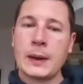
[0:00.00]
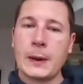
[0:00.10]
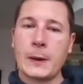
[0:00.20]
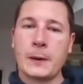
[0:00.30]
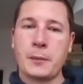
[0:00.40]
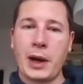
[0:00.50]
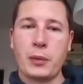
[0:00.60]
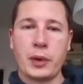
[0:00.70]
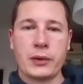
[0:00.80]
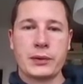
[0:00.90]
uh, my
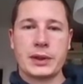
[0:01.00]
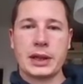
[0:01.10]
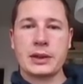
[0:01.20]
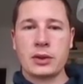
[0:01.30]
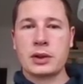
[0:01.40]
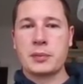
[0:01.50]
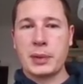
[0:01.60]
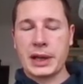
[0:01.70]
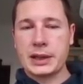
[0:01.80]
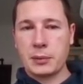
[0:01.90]
opponent did not
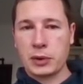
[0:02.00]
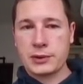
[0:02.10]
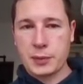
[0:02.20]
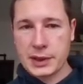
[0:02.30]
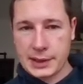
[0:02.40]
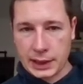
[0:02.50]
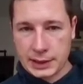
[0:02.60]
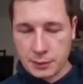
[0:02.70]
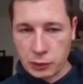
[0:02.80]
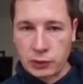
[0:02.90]
play the most
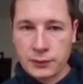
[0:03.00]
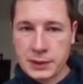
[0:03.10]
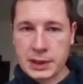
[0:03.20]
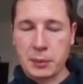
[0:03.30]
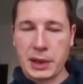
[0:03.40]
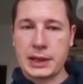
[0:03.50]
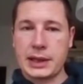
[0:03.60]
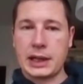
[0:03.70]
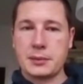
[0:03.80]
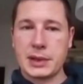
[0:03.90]
precise moves. He played
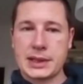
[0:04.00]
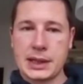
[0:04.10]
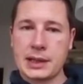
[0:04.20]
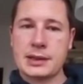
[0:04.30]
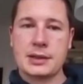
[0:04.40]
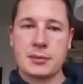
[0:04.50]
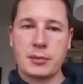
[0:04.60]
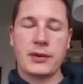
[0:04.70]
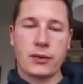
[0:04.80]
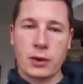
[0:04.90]
knight b6
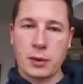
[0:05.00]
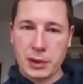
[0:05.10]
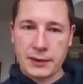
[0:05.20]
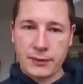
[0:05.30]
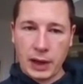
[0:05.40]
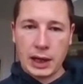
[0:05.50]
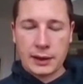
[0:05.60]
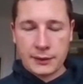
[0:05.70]
before b5.